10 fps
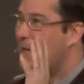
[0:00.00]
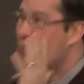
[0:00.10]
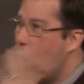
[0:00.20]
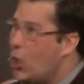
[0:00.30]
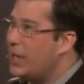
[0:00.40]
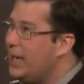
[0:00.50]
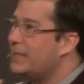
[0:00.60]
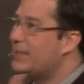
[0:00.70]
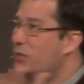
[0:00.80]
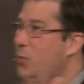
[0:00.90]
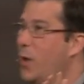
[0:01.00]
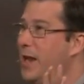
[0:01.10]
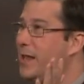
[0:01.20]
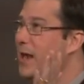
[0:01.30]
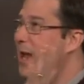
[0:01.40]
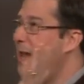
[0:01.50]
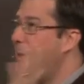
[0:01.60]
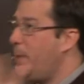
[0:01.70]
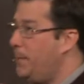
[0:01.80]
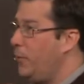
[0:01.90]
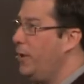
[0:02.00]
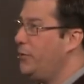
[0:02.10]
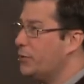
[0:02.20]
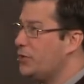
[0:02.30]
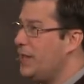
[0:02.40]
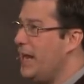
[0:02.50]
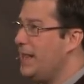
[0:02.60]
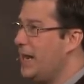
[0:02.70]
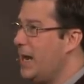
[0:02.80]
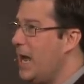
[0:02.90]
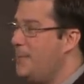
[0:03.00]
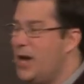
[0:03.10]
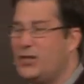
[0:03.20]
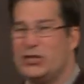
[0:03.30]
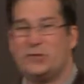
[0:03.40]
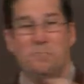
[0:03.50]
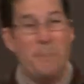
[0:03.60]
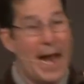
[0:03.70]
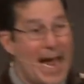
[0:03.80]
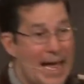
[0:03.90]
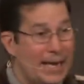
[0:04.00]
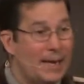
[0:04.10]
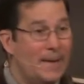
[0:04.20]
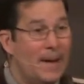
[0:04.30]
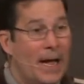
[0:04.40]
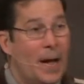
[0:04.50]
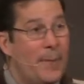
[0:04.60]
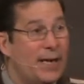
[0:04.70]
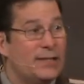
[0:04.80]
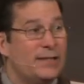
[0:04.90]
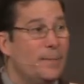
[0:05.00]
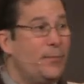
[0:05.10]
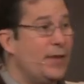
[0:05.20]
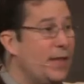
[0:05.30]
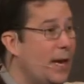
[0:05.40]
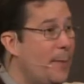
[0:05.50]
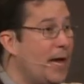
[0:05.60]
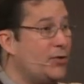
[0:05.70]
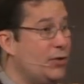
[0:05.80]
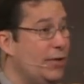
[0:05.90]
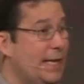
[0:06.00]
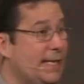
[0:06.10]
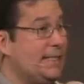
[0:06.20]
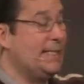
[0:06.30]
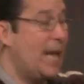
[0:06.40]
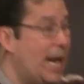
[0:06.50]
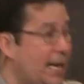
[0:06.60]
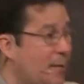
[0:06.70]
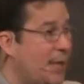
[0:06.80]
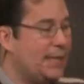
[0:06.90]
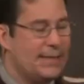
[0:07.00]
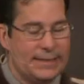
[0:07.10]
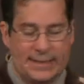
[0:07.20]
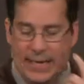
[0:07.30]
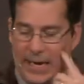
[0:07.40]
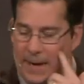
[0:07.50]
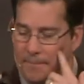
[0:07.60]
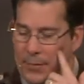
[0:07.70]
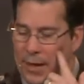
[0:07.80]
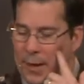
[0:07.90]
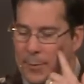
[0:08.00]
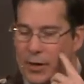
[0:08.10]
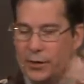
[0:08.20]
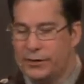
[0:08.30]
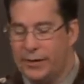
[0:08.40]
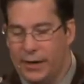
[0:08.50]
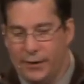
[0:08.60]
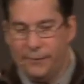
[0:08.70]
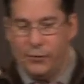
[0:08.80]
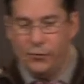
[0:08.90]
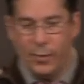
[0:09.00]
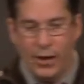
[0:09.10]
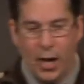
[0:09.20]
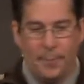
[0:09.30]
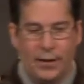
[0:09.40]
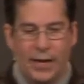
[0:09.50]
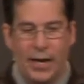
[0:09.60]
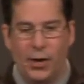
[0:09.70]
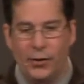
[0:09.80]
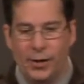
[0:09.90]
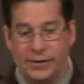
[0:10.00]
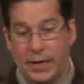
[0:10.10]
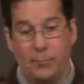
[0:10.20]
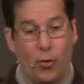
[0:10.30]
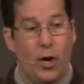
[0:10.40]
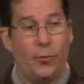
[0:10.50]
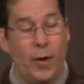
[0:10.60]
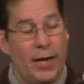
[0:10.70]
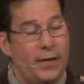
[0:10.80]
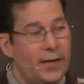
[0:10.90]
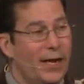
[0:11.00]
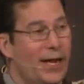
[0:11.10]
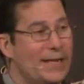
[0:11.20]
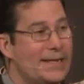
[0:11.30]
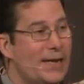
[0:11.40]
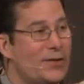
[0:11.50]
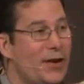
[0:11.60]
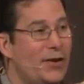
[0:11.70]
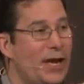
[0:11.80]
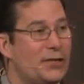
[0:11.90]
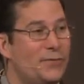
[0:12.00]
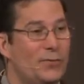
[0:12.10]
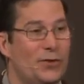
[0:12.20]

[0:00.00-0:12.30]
I talking in such a way that, that people understand that I, I'm not just mad about something, that I'm actually excited about this thing? because if you've been up and down, uh, say Broadway in downtown Nashville